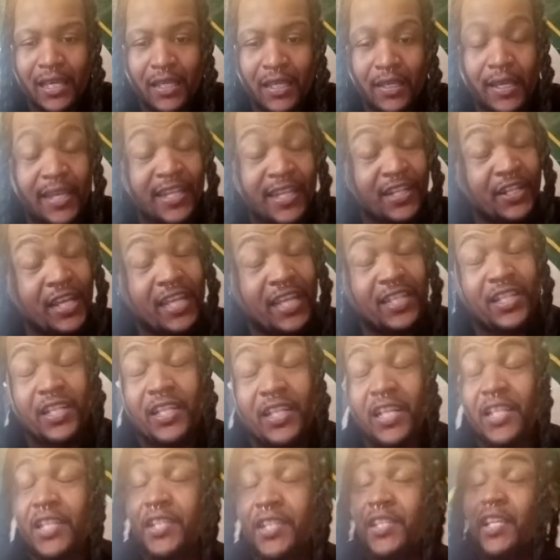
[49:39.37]
And that's
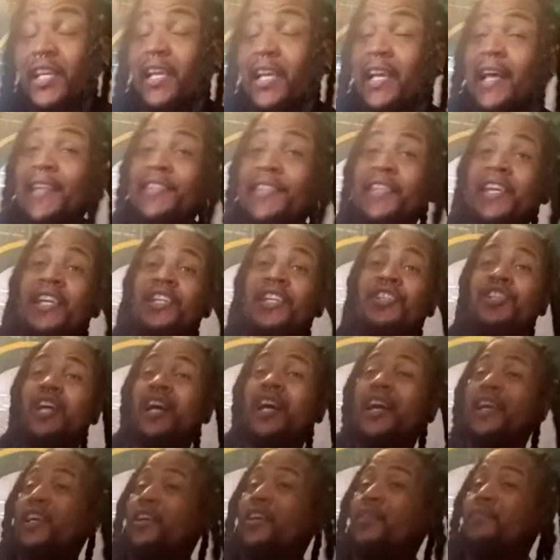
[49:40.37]
another thing. I think
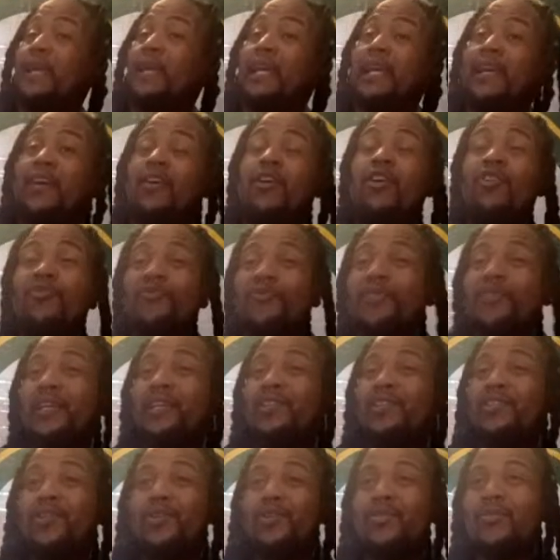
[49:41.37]
Jair, man,
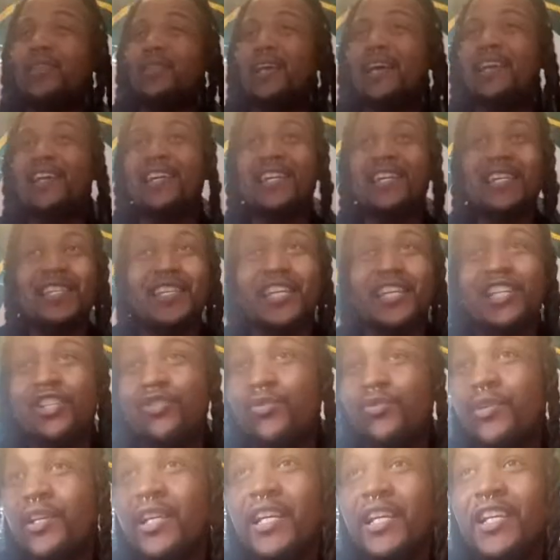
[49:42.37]
hopefully too, like his
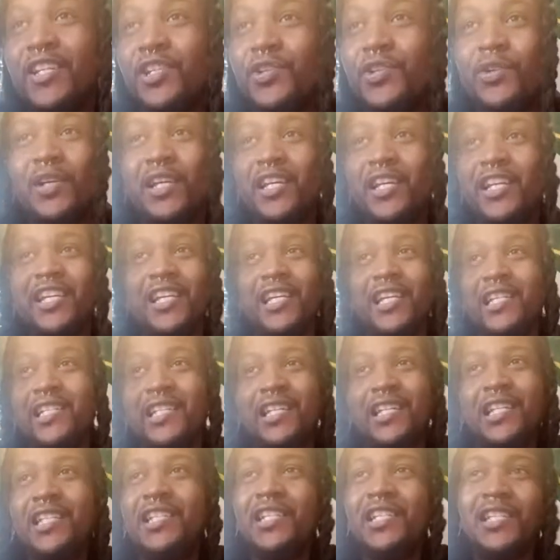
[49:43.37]
injury history,
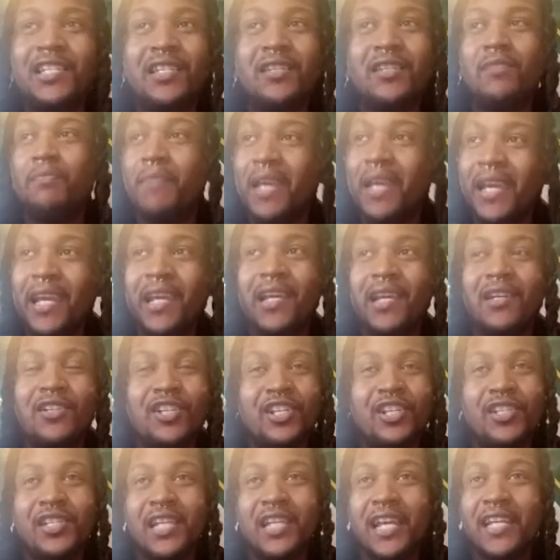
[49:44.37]
he just
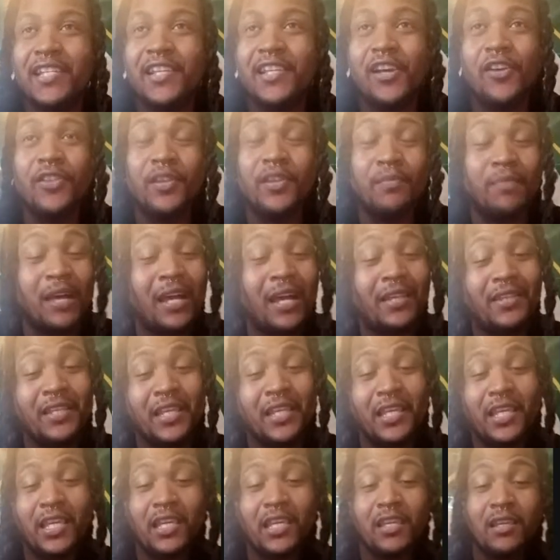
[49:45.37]
stays healthy. But I
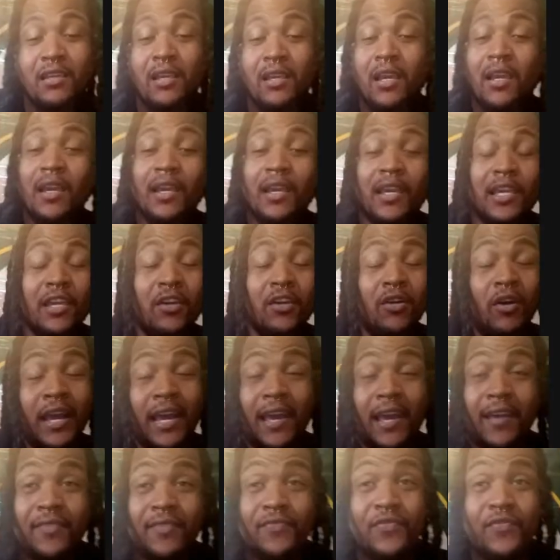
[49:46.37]
think he gonna
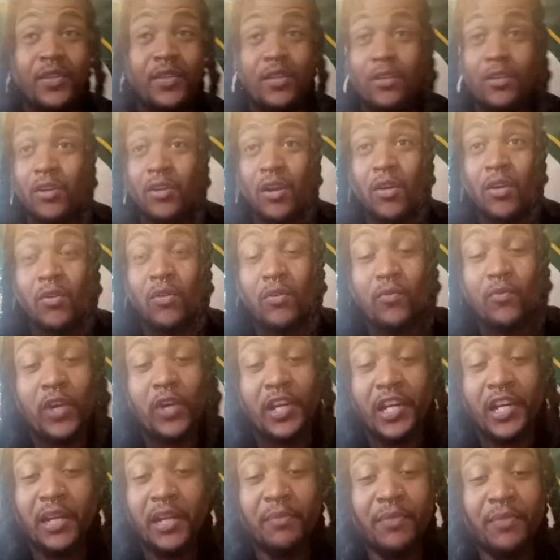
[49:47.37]
have, you know,
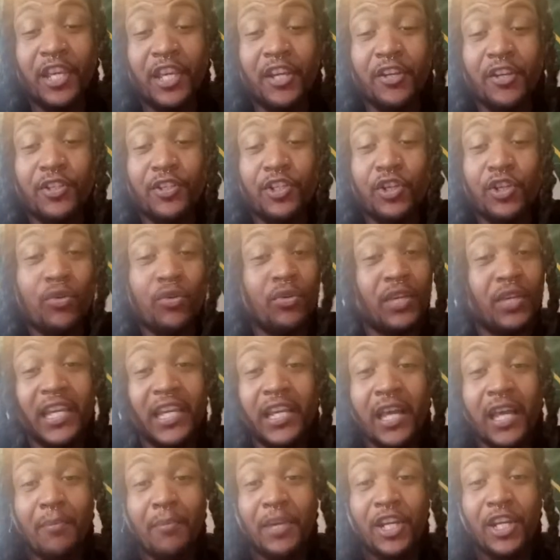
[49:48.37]
one of them years too.
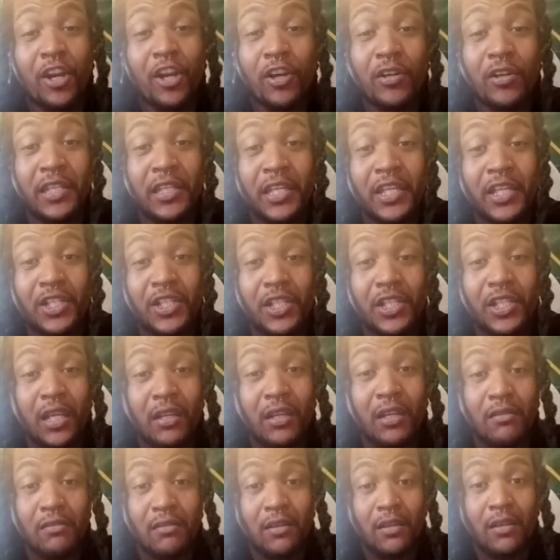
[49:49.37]
He coming early and
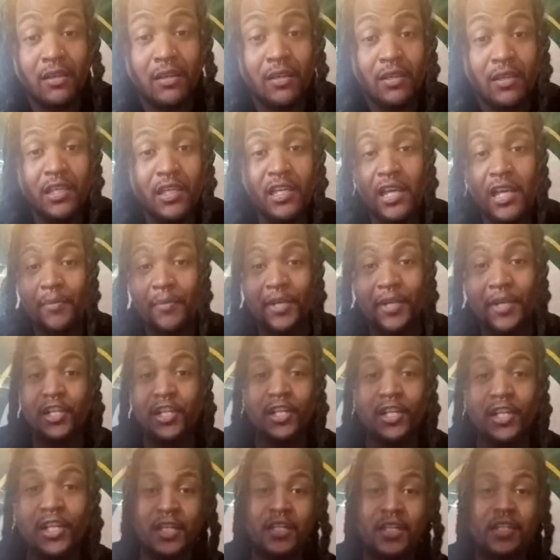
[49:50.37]
shit. He coming
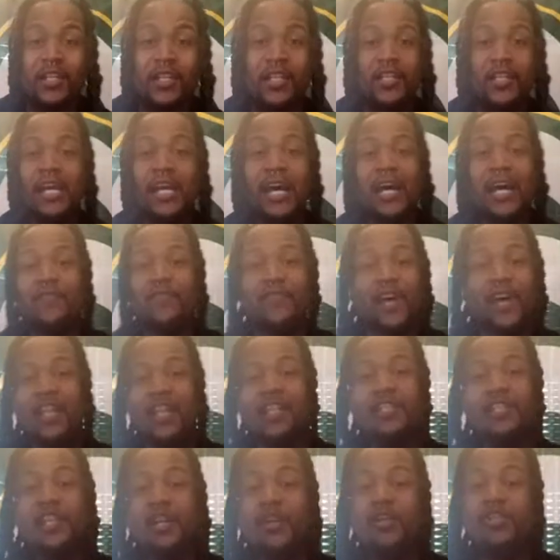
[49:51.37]
in the
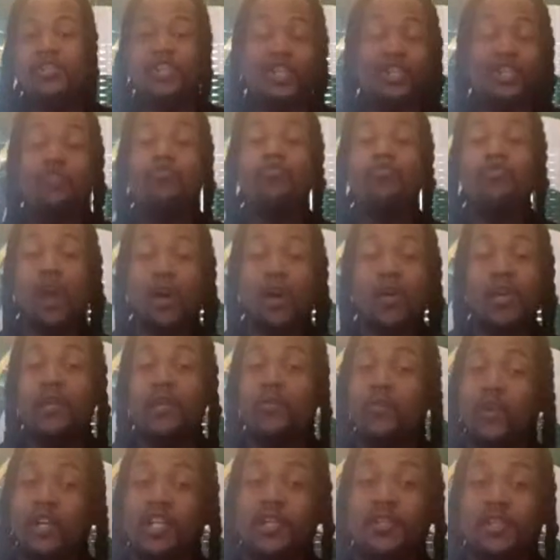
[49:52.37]
non-voluntary shit. You know
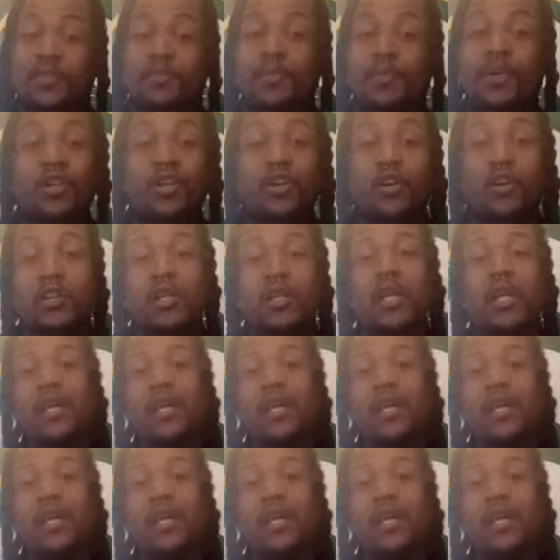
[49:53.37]
he want to put on.